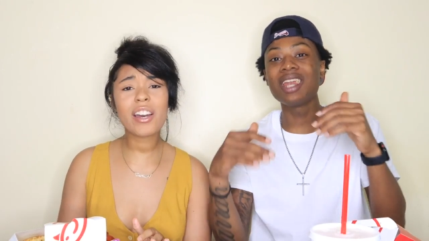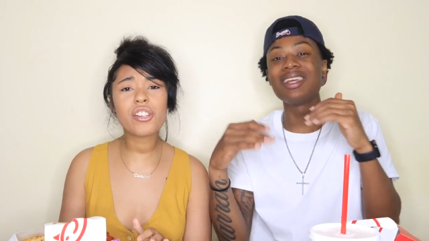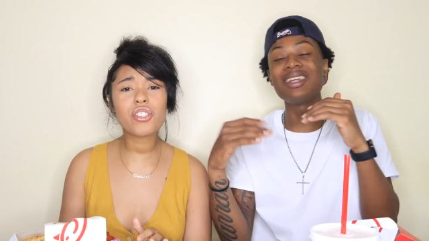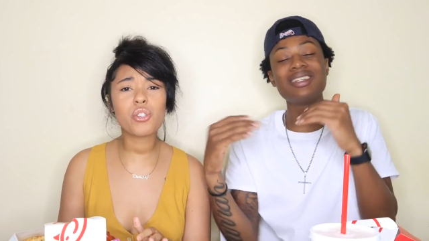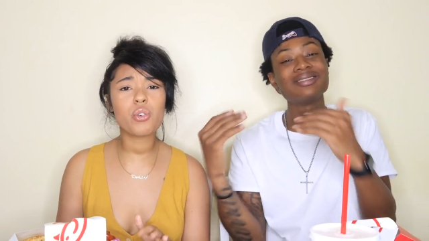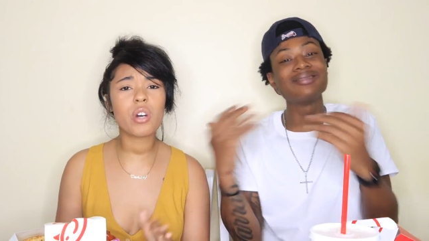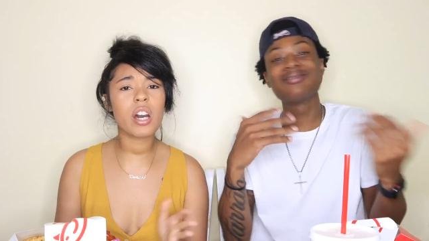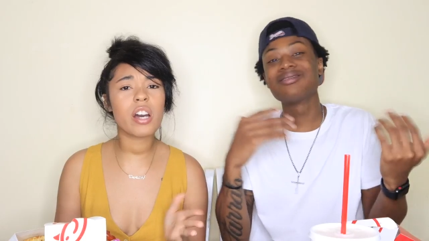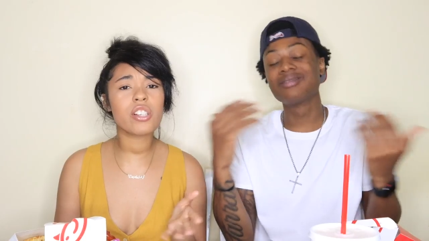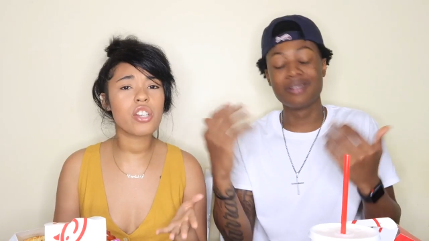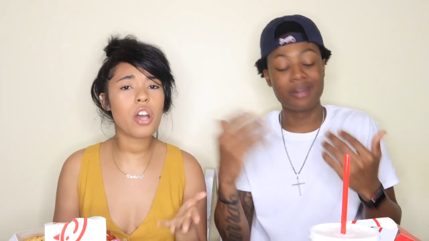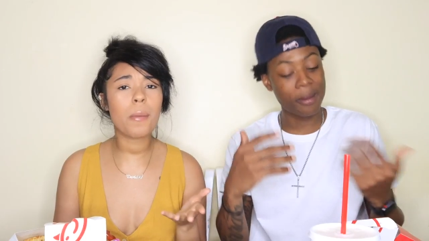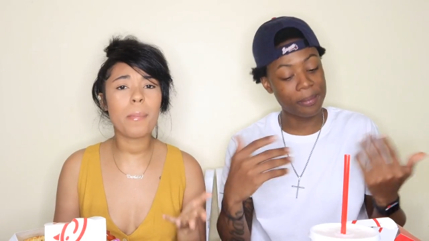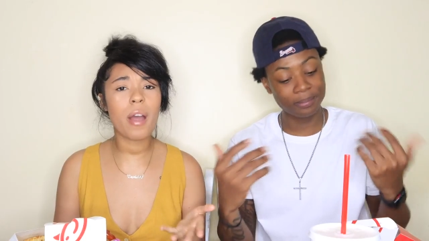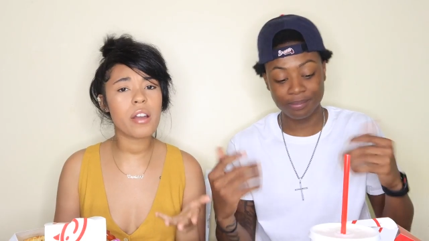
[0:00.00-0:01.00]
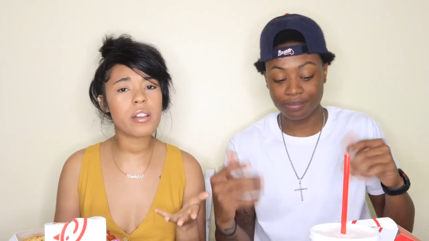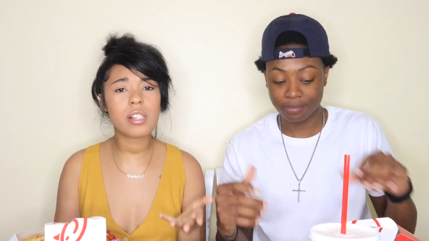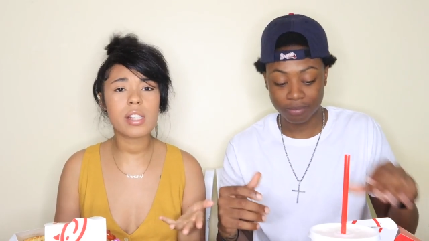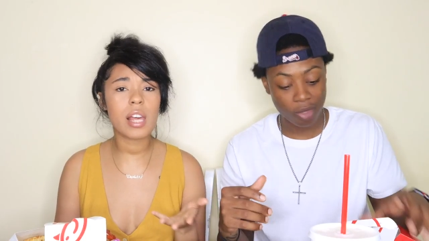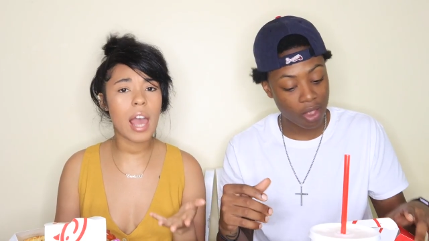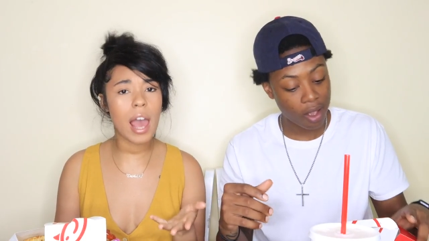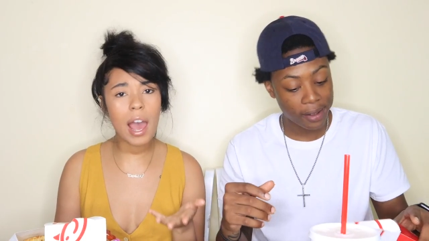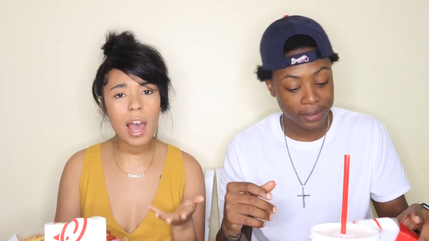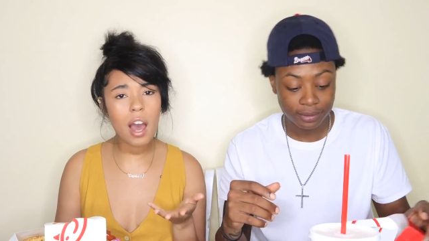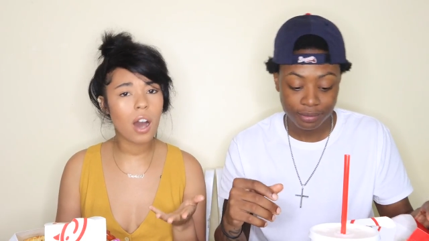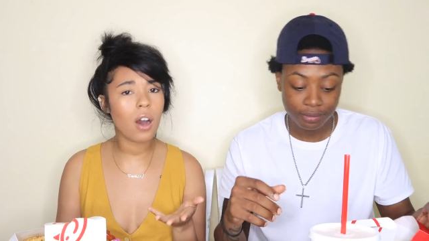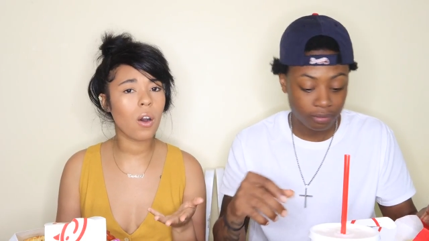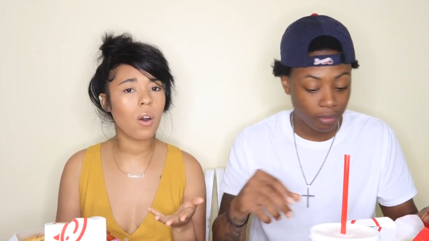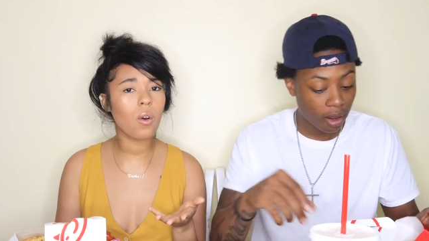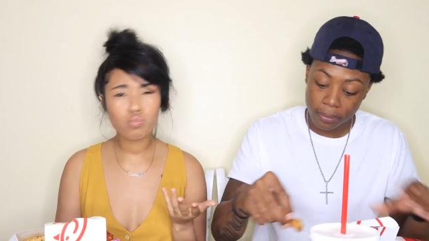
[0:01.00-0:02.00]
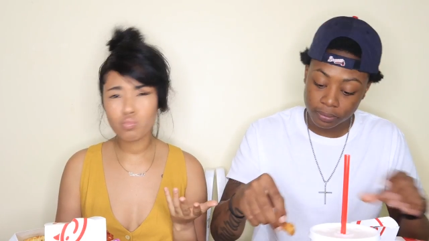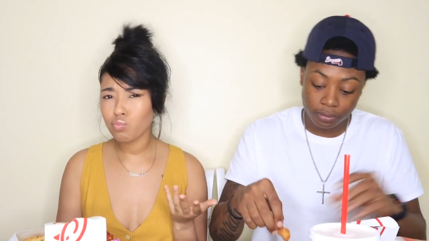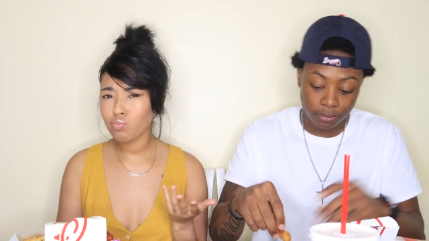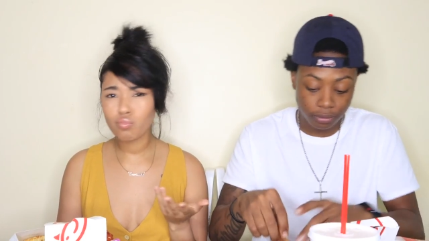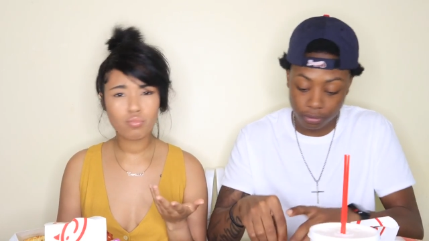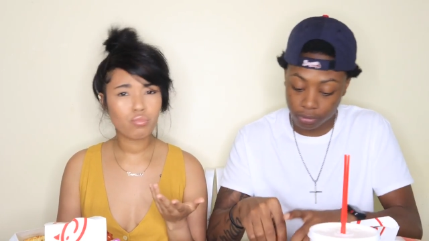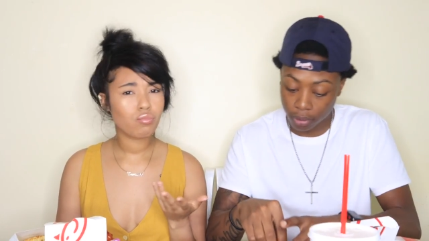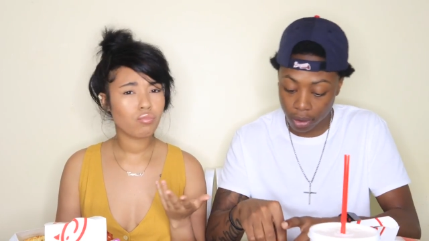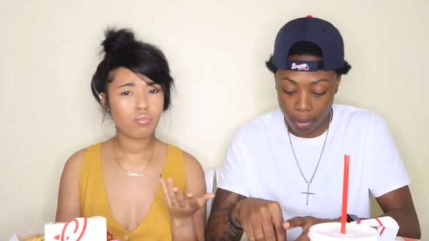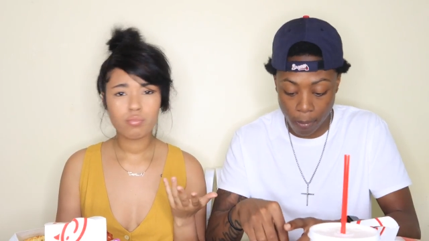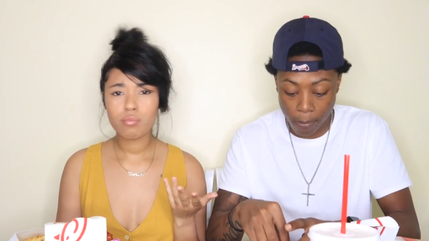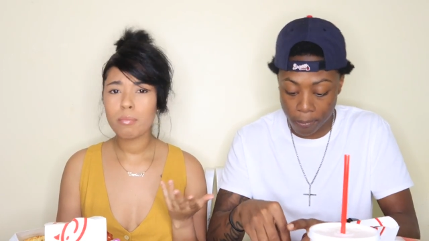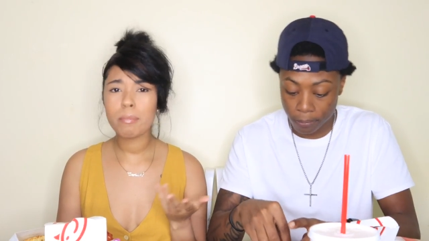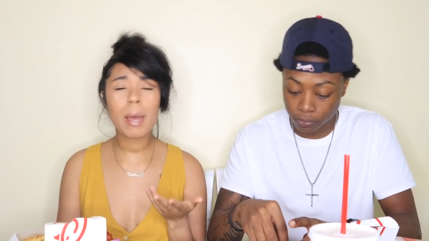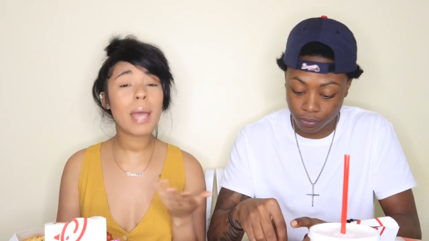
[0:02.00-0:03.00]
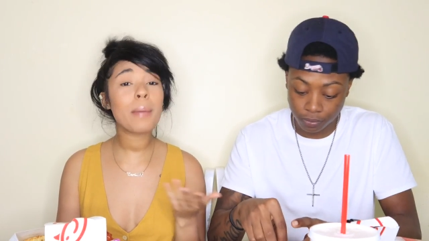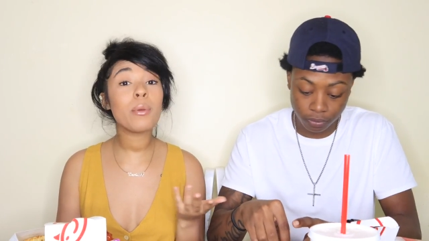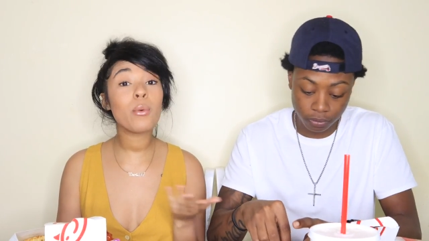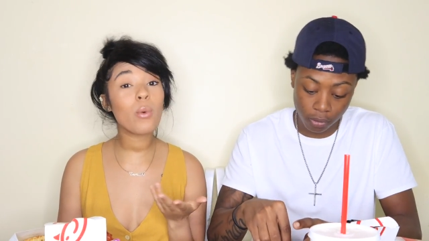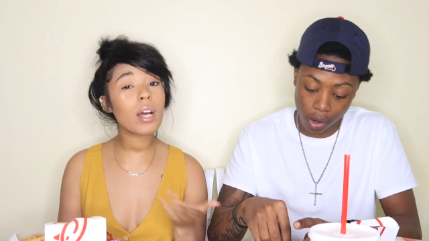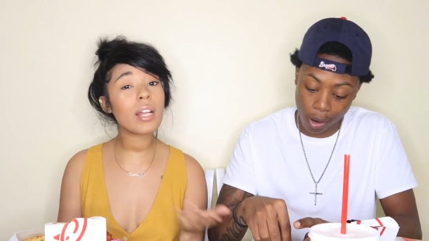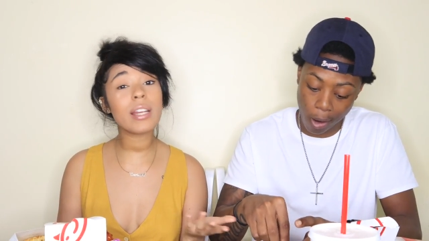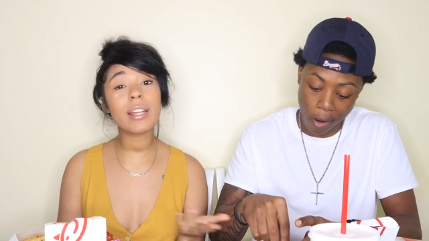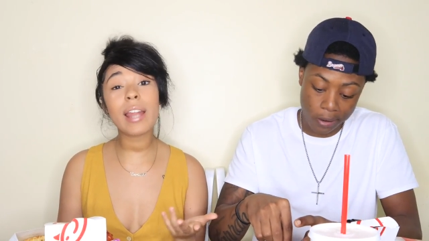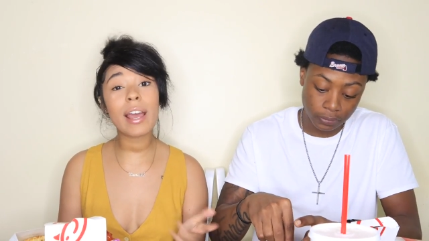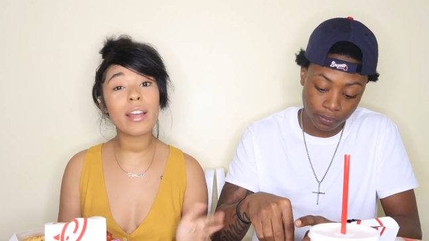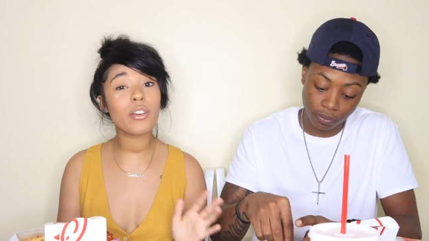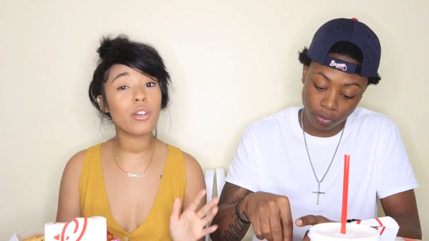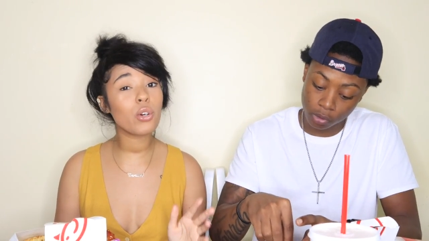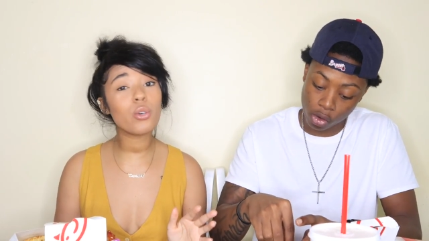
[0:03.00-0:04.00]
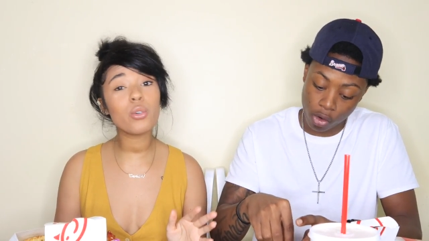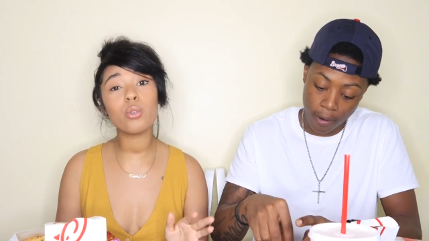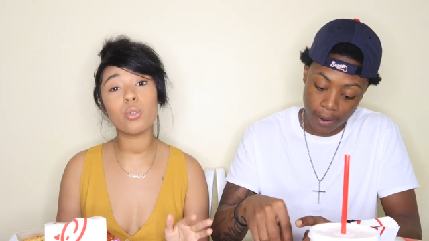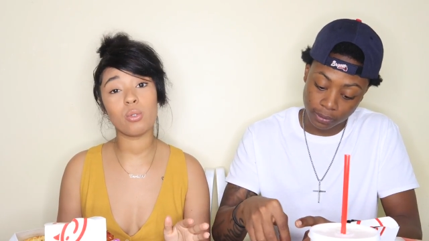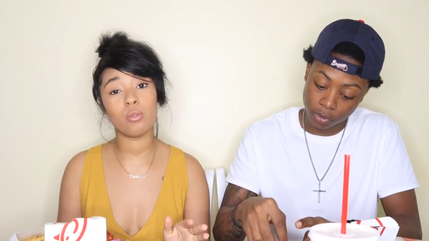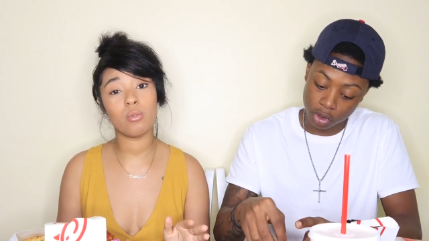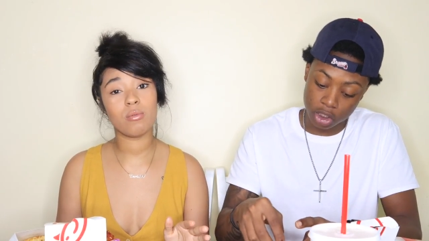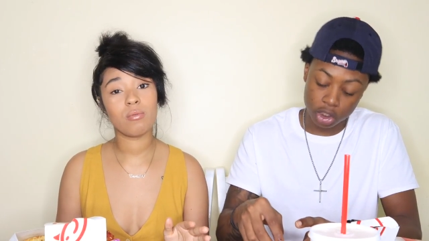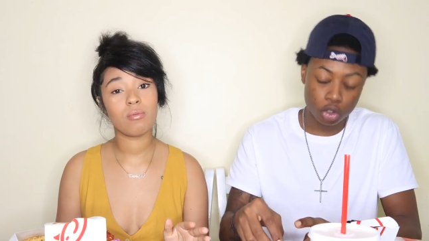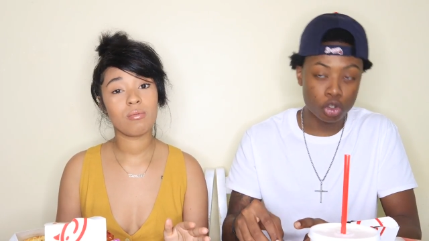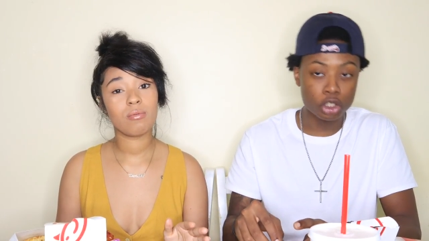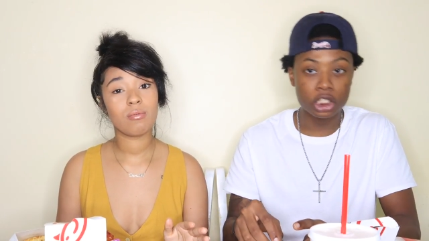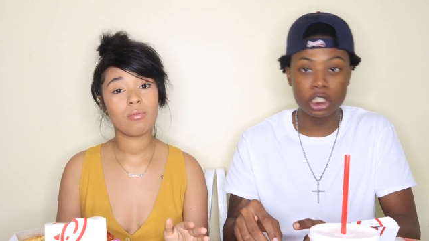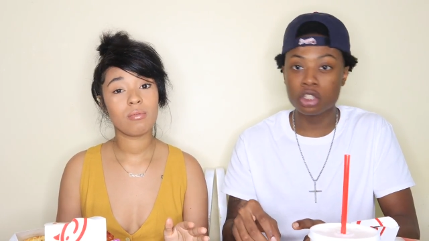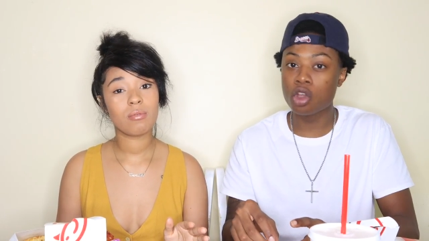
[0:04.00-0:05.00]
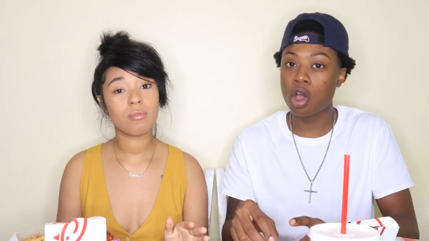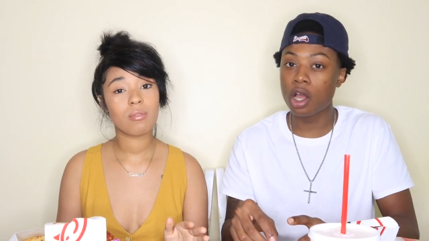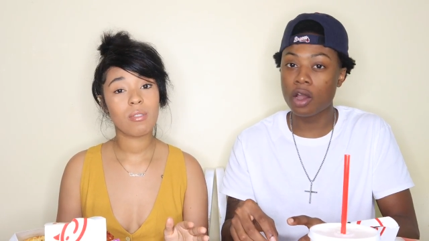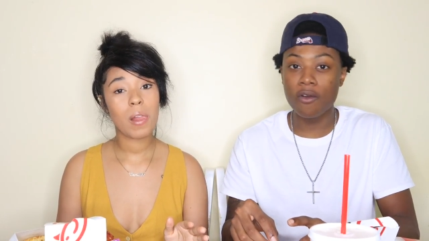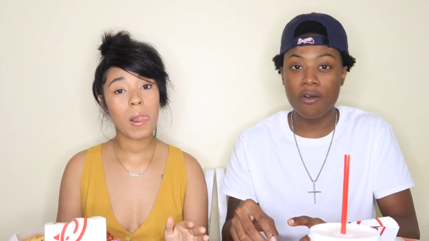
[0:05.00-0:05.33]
Speaker 1: could you cuss your person out? Baby, what did they do?
Speaker 2: As soon as she start